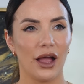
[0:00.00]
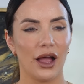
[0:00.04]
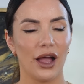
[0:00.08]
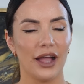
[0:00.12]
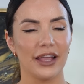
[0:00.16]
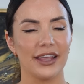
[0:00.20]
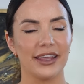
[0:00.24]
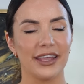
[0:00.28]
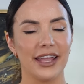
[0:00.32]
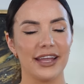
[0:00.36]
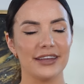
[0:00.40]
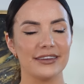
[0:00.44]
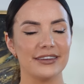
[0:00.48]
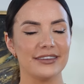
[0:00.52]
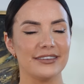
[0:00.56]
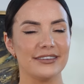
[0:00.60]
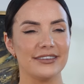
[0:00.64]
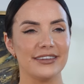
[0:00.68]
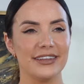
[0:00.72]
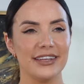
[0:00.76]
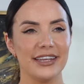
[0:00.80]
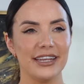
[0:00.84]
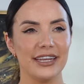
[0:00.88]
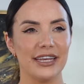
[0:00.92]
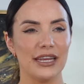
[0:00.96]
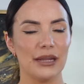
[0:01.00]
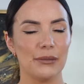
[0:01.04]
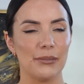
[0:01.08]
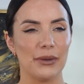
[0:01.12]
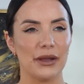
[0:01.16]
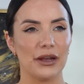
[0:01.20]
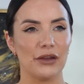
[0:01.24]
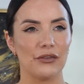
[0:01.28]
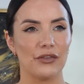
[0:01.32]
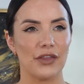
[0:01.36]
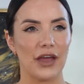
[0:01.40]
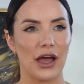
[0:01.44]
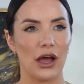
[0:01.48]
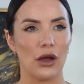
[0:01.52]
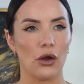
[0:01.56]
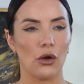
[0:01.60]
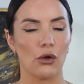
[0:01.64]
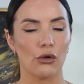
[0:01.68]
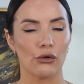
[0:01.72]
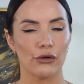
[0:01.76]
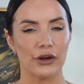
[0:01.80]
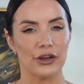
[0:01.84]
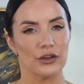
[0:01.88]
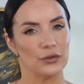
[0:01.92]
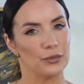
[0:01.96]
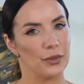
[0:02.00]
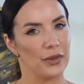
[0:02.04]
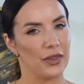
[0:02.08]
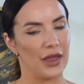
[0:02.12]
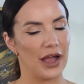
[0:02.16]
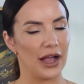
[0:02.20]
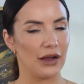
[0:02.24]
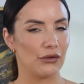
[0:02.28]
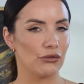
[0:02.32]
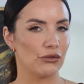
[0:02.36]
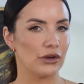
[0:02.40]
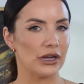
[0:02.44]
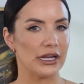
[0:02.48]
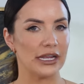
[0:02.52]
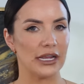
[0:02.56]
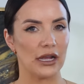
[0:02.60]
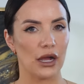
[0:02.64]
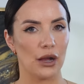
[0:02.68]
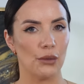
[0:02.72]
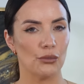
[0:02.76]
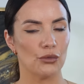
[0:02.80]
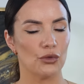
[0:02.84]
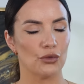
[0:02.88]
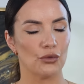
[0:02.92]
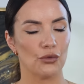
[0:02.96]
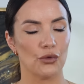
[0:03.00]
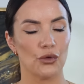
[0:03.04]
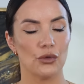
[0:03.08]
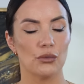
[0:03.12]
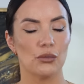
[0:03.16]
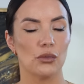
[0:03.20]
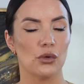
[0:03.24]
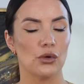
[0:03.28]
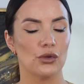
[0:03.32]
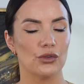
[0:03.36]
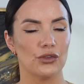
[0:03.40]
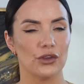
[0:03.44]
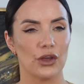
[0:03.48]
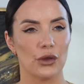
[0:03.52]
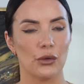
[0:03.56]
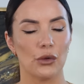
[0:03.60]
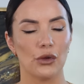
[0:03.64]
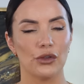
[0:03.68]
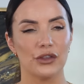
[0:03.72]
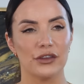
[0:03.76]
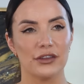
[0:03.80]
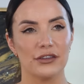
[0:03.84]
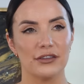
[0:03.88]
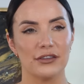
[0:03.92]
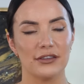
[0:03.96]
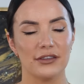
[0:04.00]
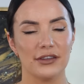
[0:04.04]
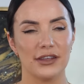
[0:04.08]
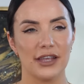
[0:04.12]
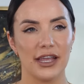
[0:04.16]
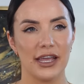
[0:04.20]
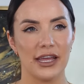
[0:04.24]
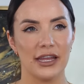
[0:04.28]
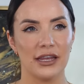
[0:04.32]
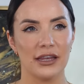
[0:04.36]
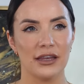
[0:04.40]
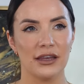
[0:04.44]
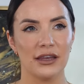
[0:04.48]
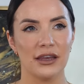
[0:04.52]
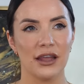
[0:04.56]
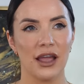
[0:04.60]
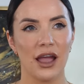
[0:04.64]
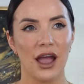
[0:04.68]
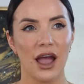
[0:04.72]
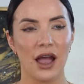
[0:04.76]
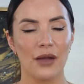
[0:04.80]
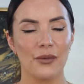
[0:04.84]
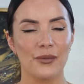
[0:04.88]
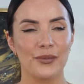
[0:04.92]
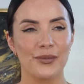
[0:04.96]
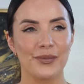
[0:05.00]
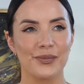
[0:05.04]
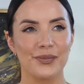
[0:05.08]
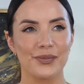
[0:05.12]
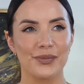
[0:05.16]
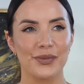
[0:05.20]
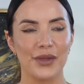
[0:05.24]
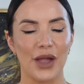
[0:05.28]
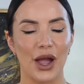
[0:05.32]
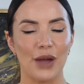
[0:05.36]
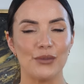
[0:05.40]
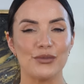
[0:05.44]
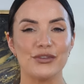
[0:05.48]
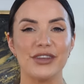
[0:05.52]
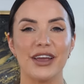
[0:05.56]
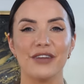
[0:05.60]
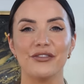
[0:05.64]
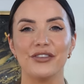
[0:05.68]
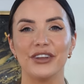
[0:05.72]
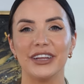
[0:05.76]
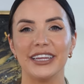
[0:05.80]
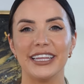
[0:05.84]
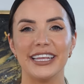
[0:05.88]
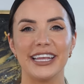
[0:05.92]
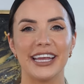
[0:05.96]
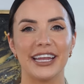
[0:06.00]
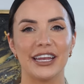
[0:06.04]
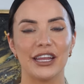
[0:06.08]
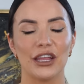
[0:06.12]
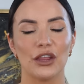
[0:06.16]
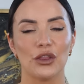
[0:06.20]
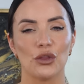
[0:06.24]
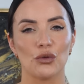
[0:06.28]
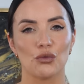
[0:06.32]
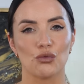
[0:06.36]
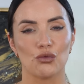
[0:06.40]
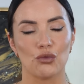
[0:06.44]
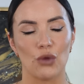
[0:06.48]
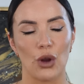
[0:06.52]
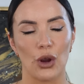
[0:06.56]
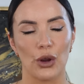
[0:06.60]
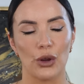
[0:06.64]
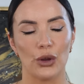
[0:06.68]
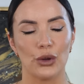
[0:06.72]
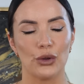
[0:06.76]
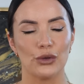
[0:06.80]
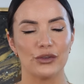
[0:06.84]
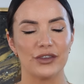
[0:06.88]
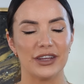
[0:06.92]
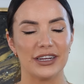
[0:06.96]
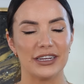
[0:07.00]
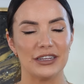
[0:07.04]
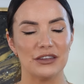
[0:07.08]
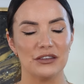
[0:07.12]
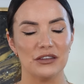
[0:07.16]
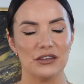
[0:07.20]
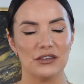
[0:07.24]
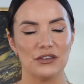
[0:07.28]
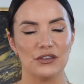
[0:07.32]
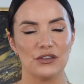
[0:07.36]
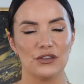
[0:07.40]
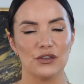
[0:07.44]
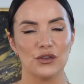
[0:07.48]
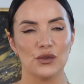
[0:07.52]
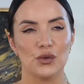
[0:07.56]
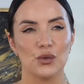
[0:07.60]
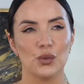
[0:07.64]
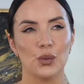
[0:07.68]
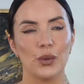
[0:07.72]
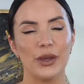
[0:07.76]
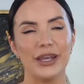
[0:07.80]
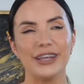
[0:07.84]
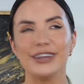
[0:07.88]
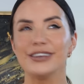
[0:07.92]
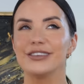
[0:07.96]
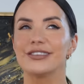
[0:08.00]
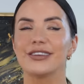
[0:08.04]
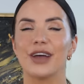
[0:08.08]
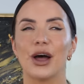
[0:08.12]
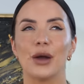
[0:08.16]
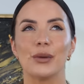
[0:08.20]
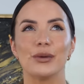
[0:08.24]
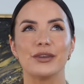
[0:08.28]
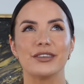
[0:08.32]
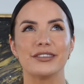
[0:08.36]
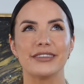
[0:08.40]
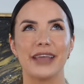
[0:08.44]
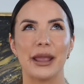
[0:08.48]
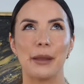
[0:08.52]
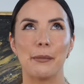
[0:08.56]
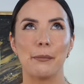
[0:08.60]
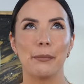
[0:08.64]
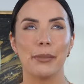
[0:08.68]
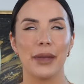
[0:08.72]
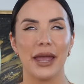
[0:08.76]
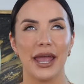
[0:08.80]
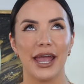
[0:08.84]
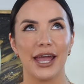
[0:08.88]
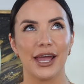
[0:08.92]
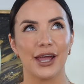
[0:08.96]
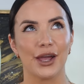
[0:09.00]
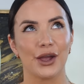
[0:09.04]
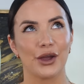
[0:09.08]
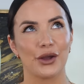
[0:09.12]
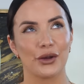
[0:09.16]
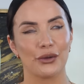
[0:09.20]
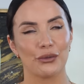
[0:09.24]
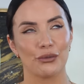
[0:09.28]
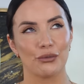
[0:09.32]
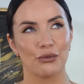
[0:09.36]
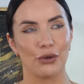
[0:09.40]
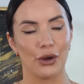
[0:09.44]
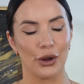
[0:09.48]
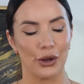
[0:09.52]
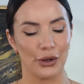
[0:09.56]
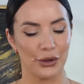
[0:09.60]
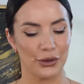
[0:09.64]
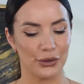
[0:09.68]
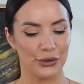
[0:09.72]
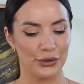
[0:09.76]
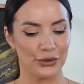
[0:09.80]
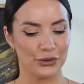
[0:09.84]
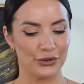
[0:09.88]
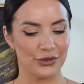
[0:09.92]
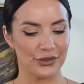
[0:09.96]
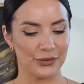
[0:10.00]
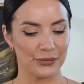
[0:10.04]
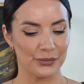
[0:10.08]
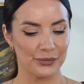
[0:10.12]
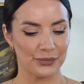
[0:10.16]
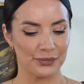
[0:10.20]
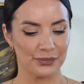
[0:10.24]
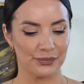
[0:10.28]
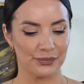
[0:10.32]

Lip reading: I get a teeny bit of that orris, but that really comes through more so on the skin. I'm definitely getting the rose, and it's a sweet, I would say, pink rose.